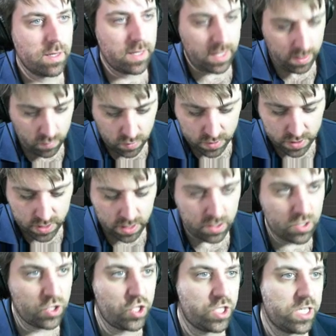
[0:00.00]
And we'll just go
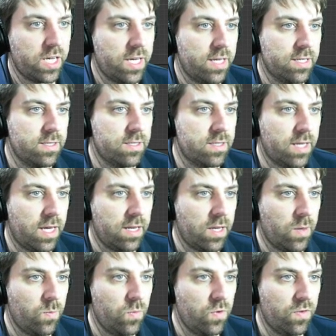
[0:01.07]
G, Z
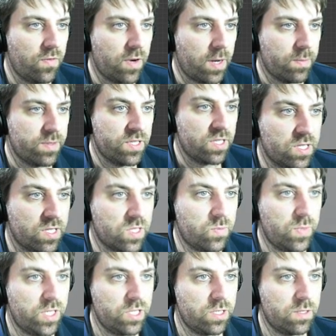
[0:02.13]
and move it up. It's
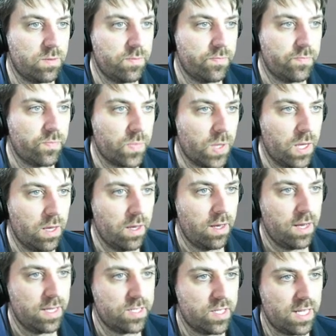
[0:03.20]
smidgen.
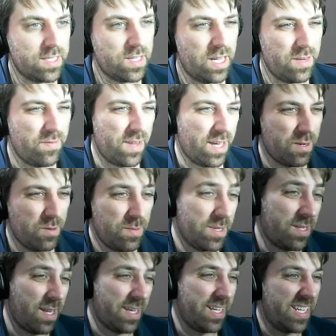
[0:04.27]
And so that's kind of like
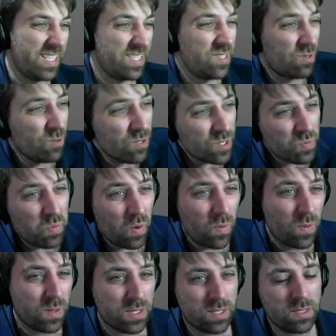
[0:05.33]
almost like an exhaust
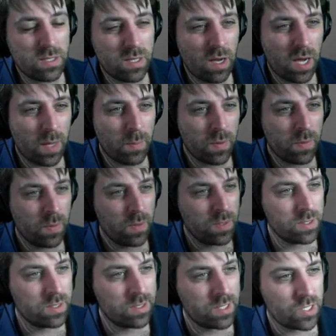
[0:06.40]
port type
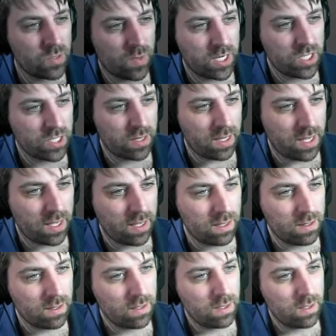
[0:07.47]
situation there.